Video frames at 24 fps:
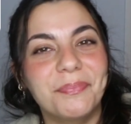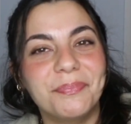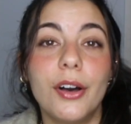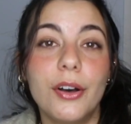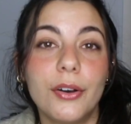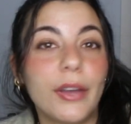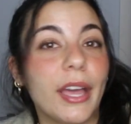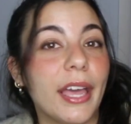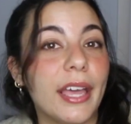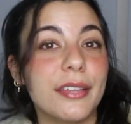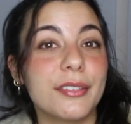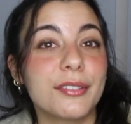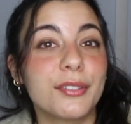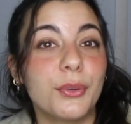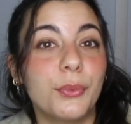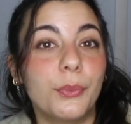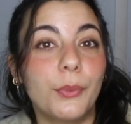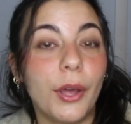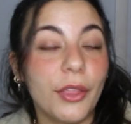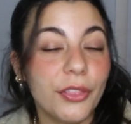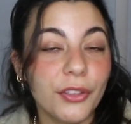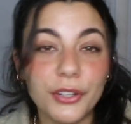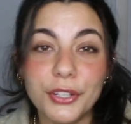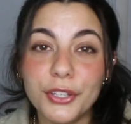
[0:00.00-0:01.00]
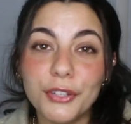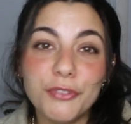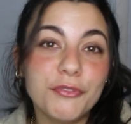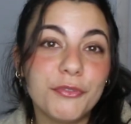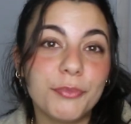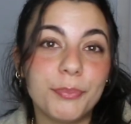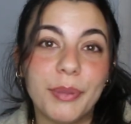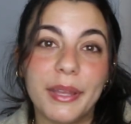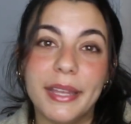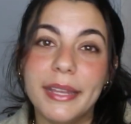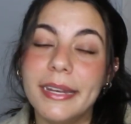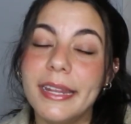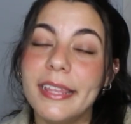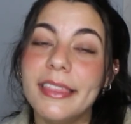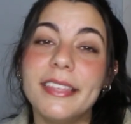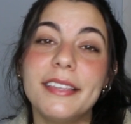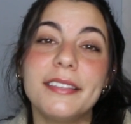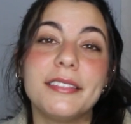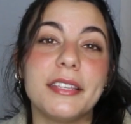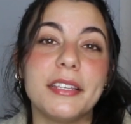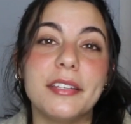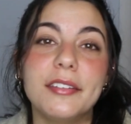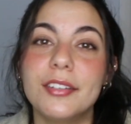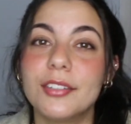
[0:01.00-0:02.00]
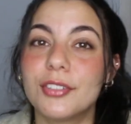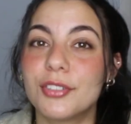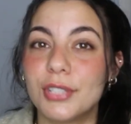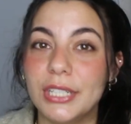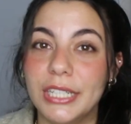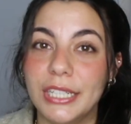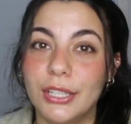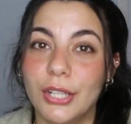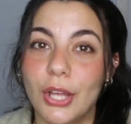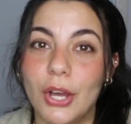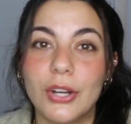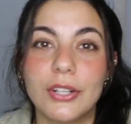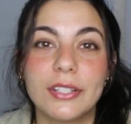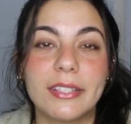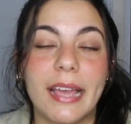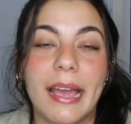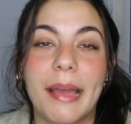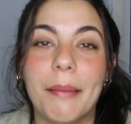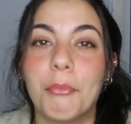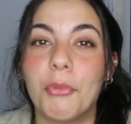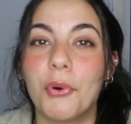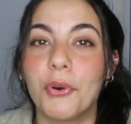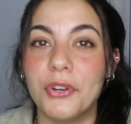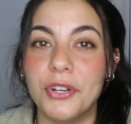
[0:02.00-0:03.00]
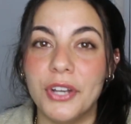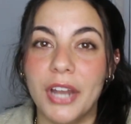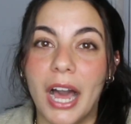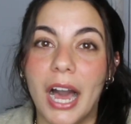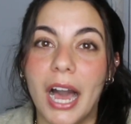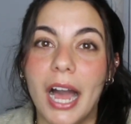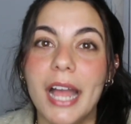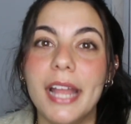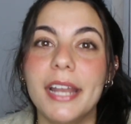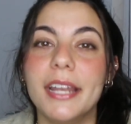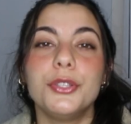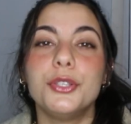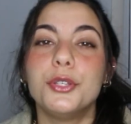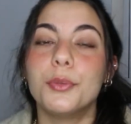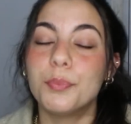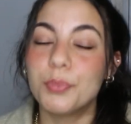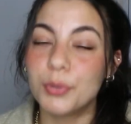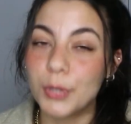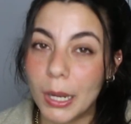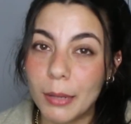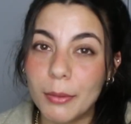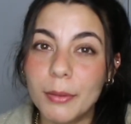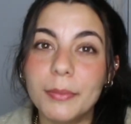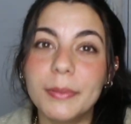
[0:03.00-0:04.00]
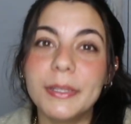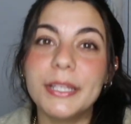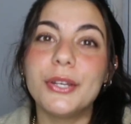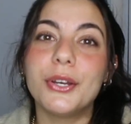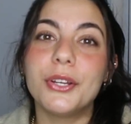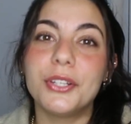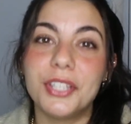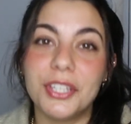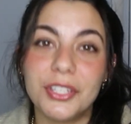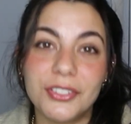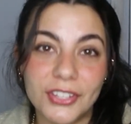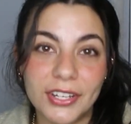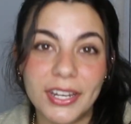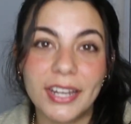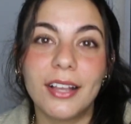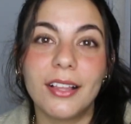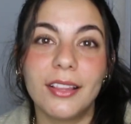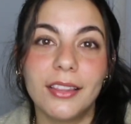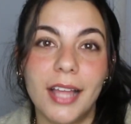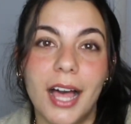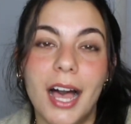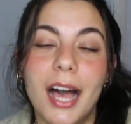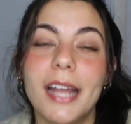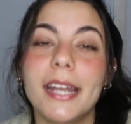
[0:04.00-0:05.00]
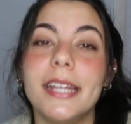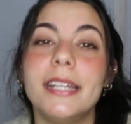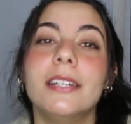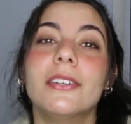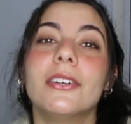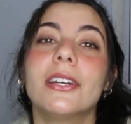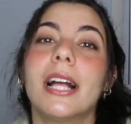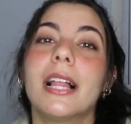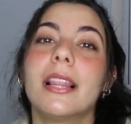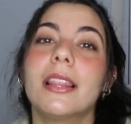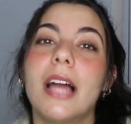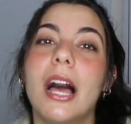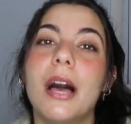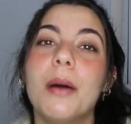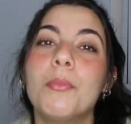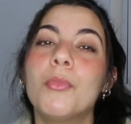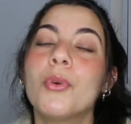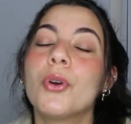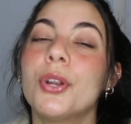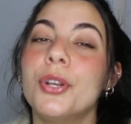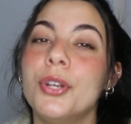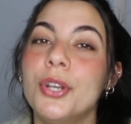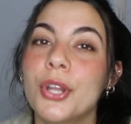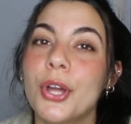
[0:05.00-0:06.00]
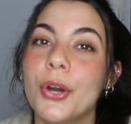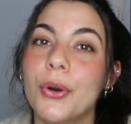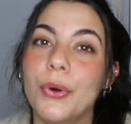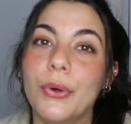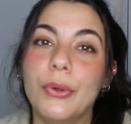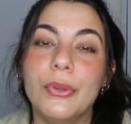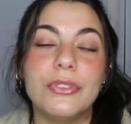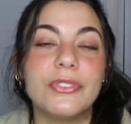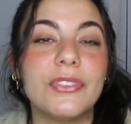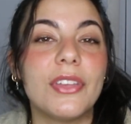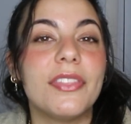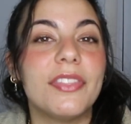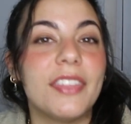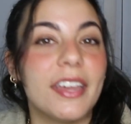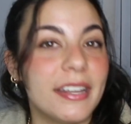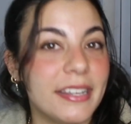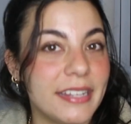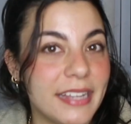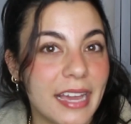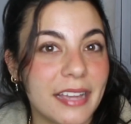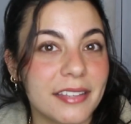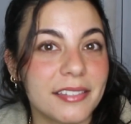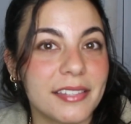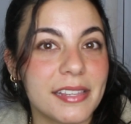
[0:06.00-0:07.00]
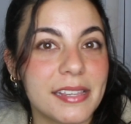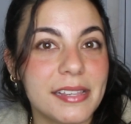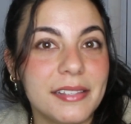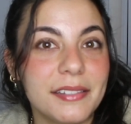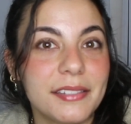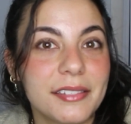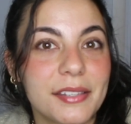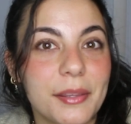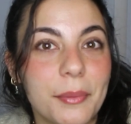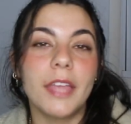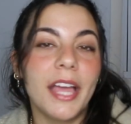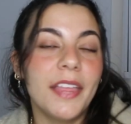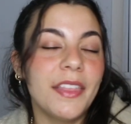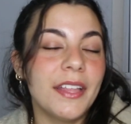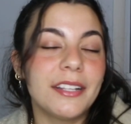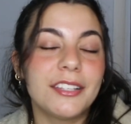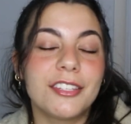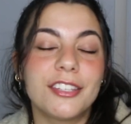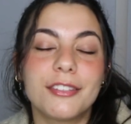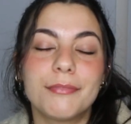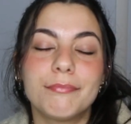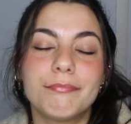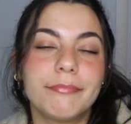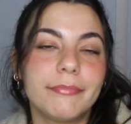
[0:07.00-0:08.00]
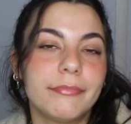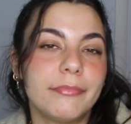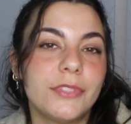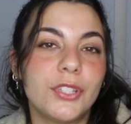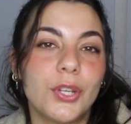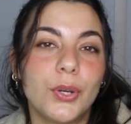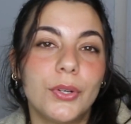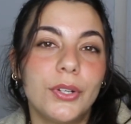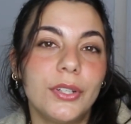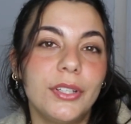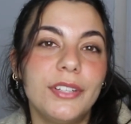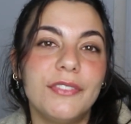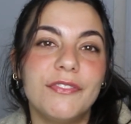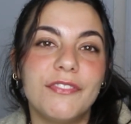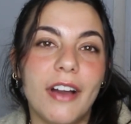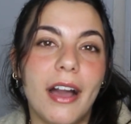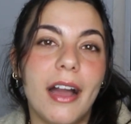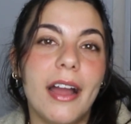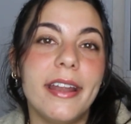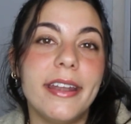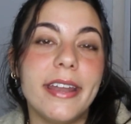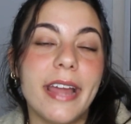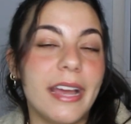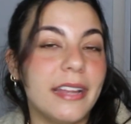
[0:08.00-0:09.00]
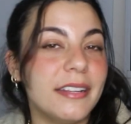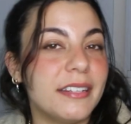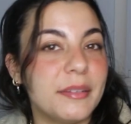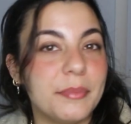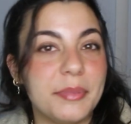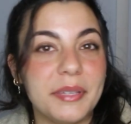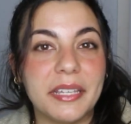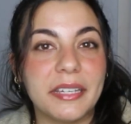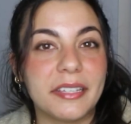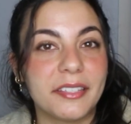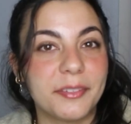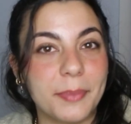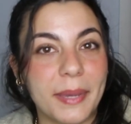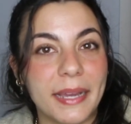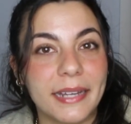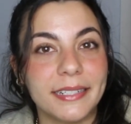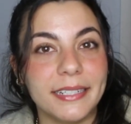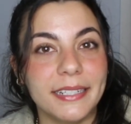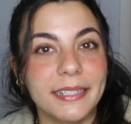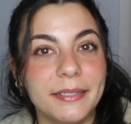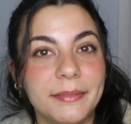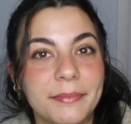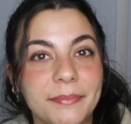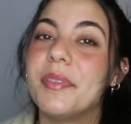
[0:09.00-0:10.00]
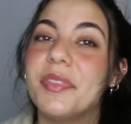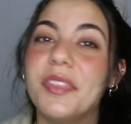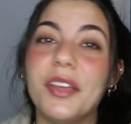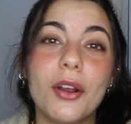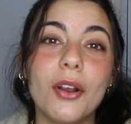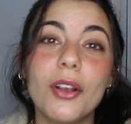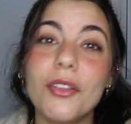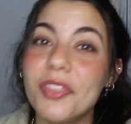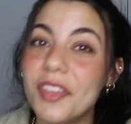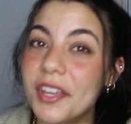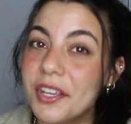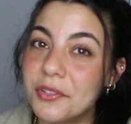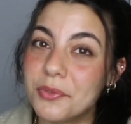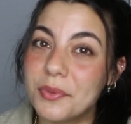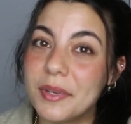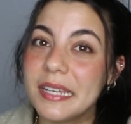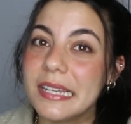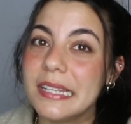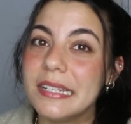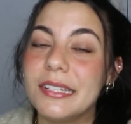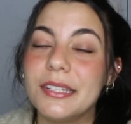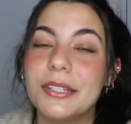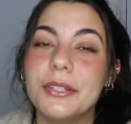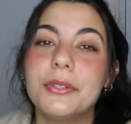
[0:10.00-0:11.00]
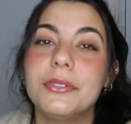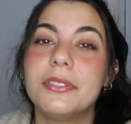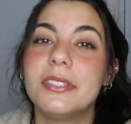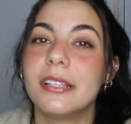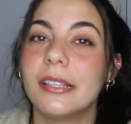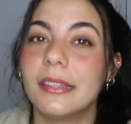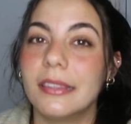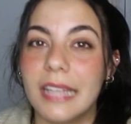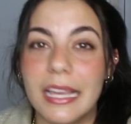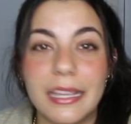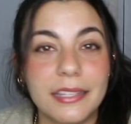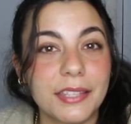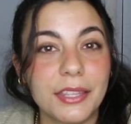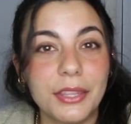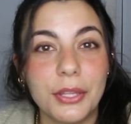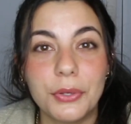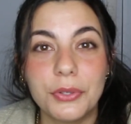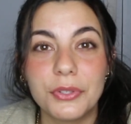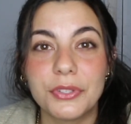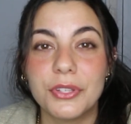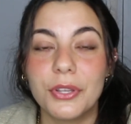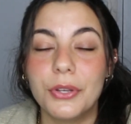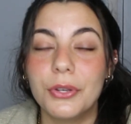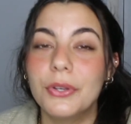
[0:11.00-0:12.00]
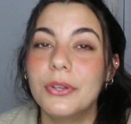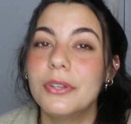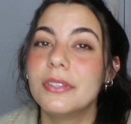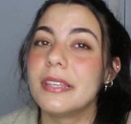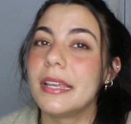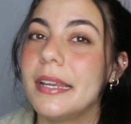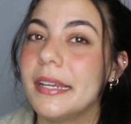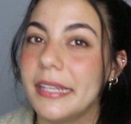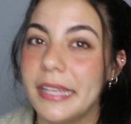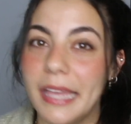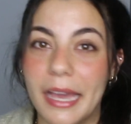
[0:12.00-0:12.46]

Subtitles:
Okay, so whether you've been in this industry a long time or not, you're probably auditioning a lot and hearing a lot more no's than yeses. And that's totally fine and to be expected. But there are things we can do to lessen those no's and